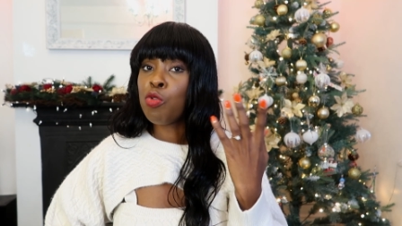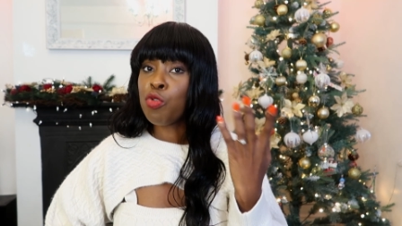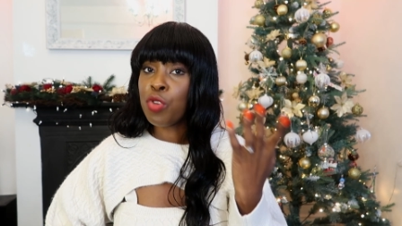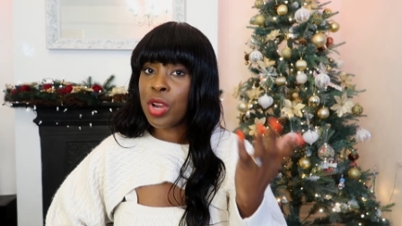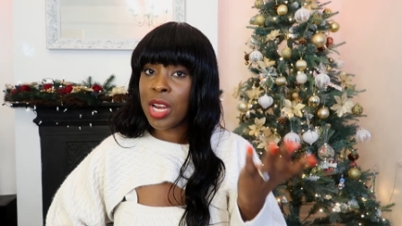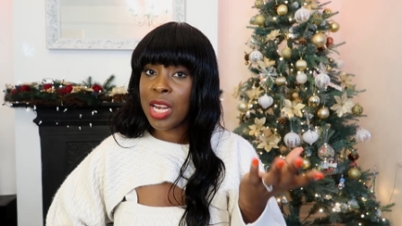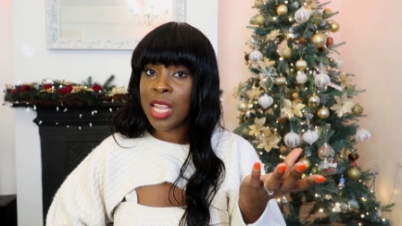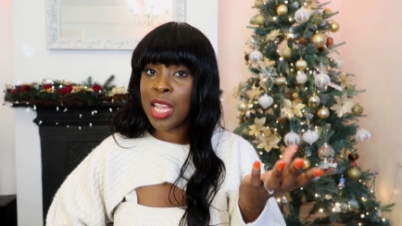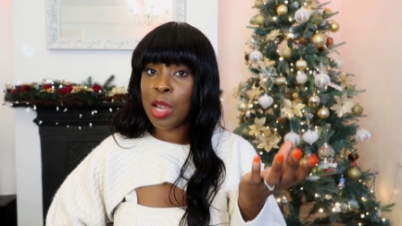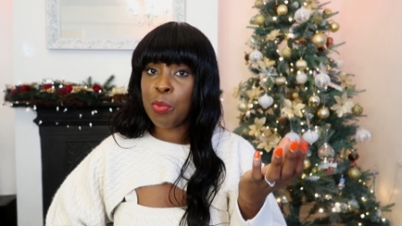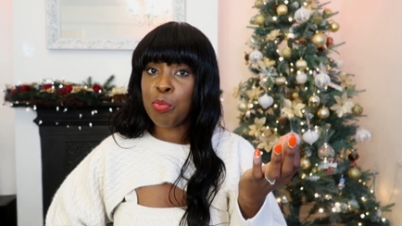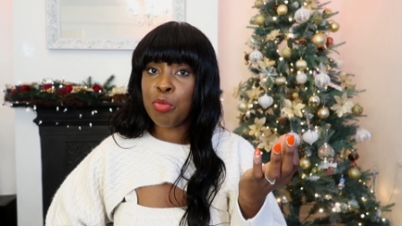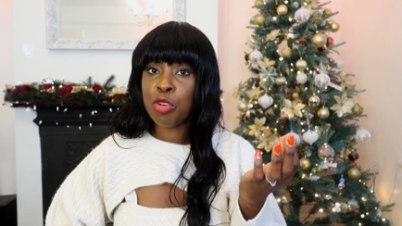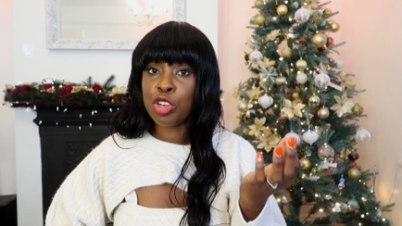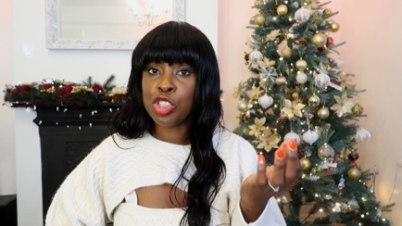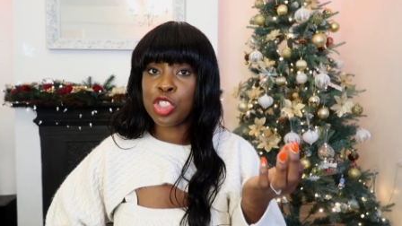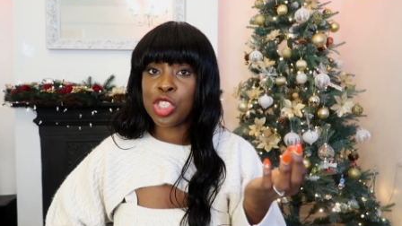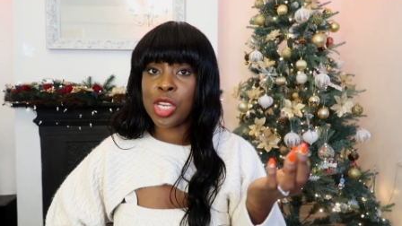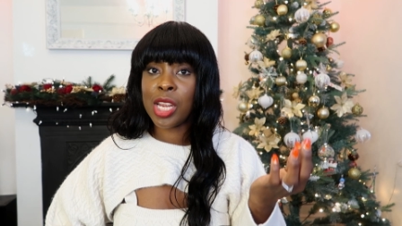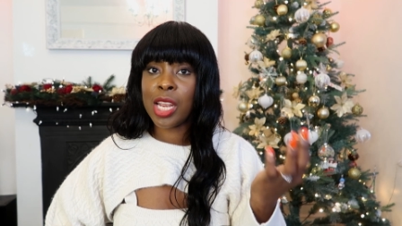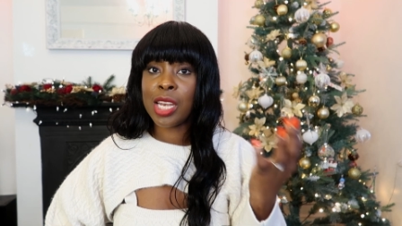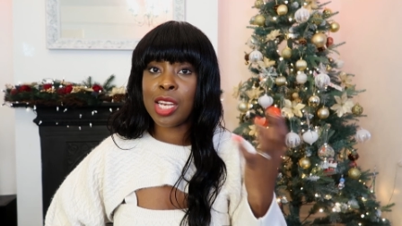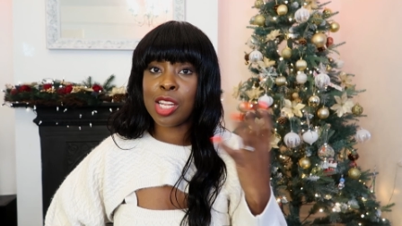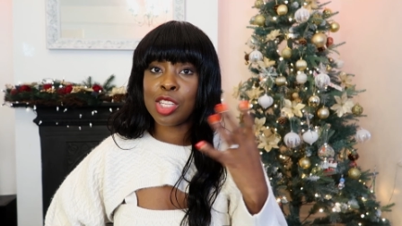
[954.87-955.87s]
really
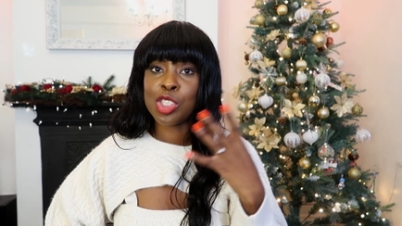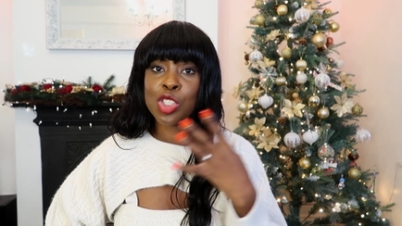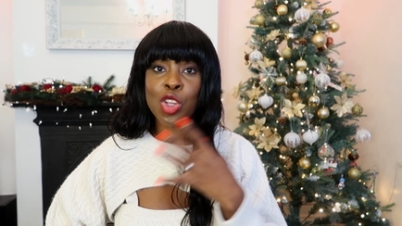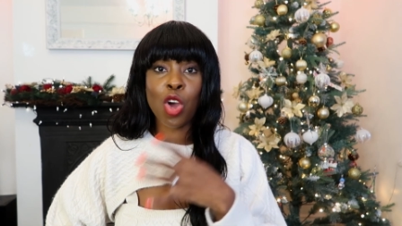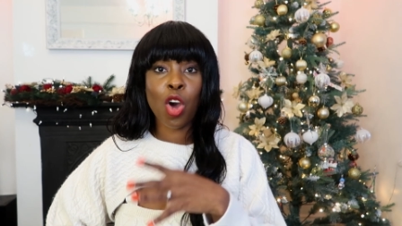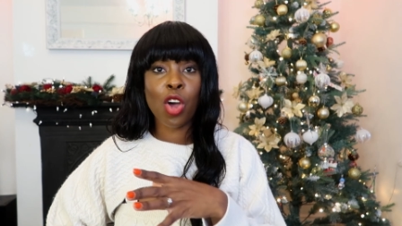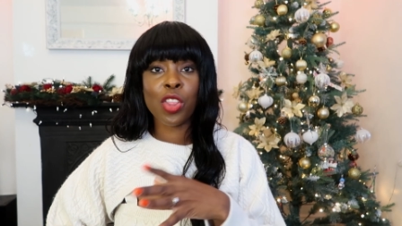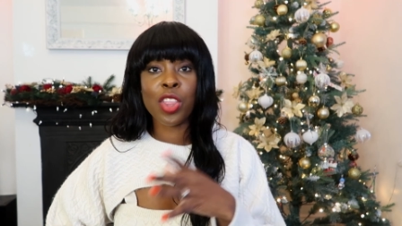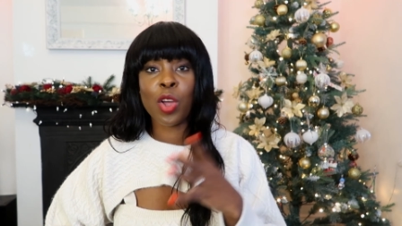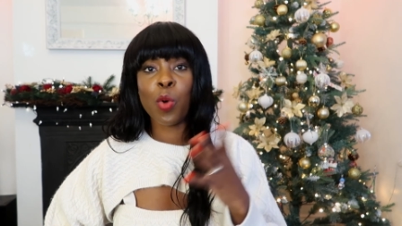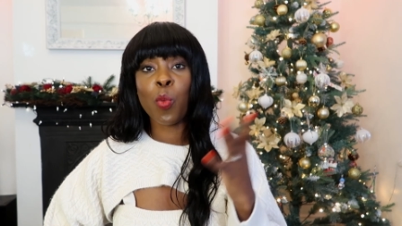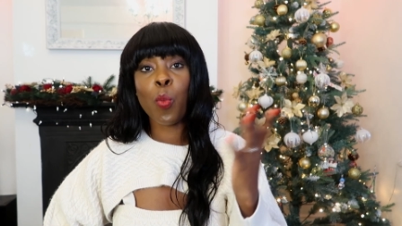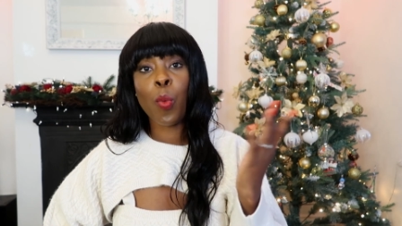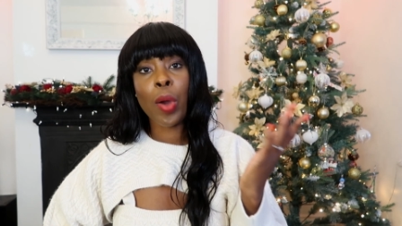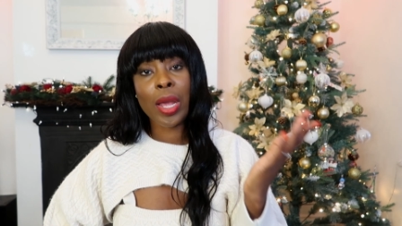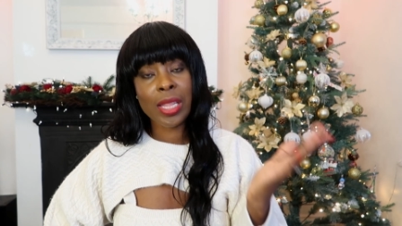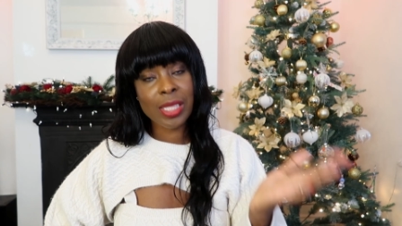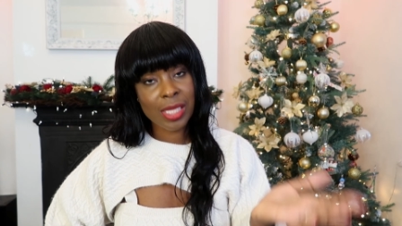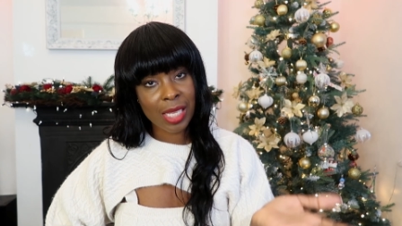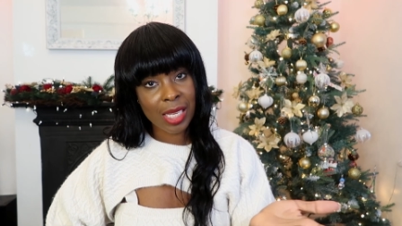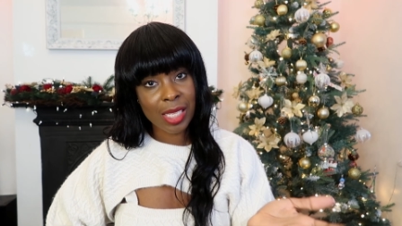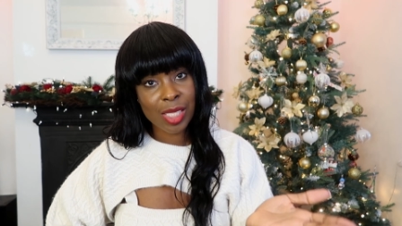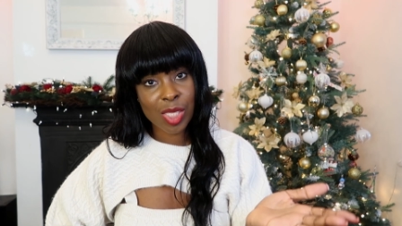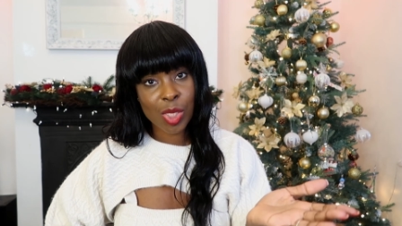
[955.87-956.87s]
appreciate the thought that
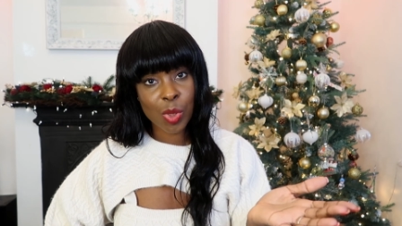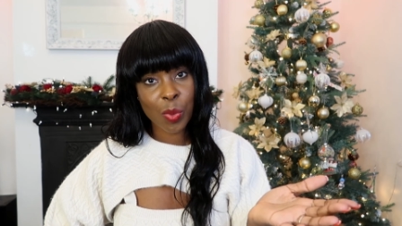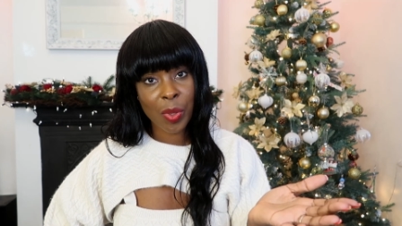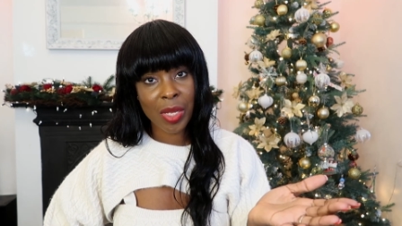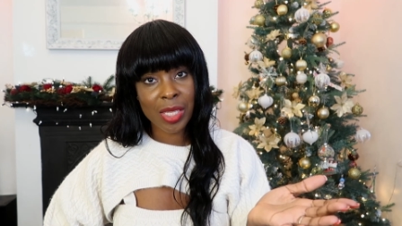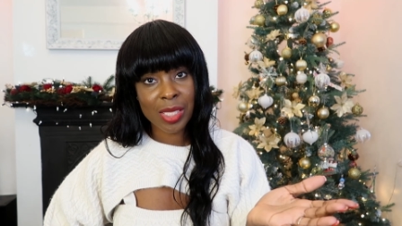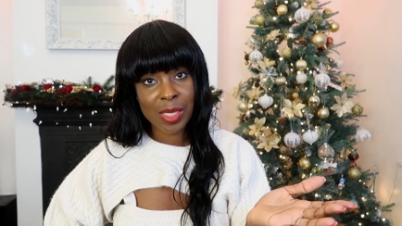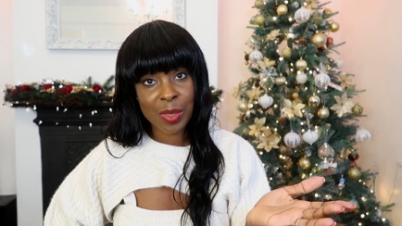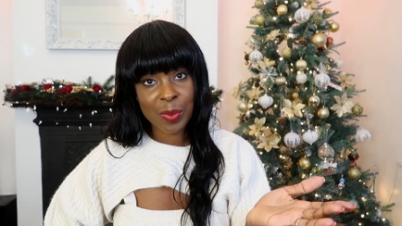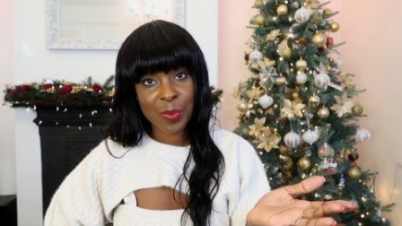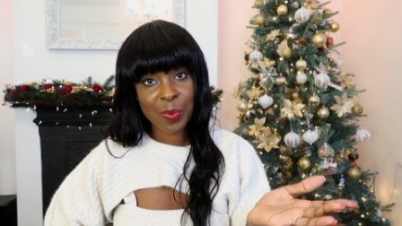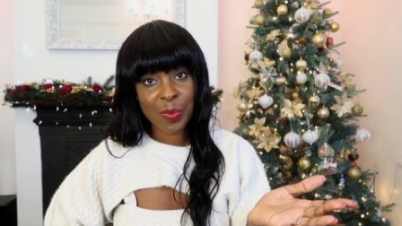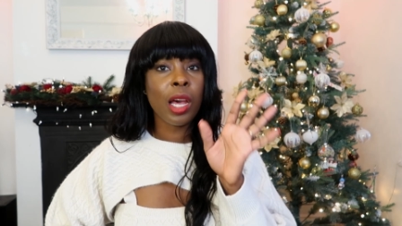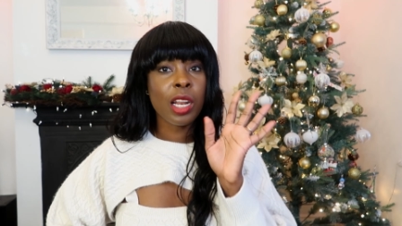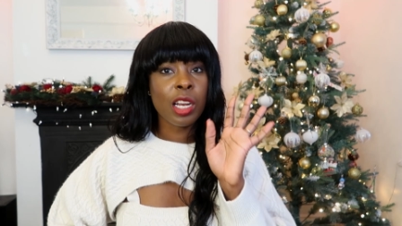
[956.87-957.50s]
went into it.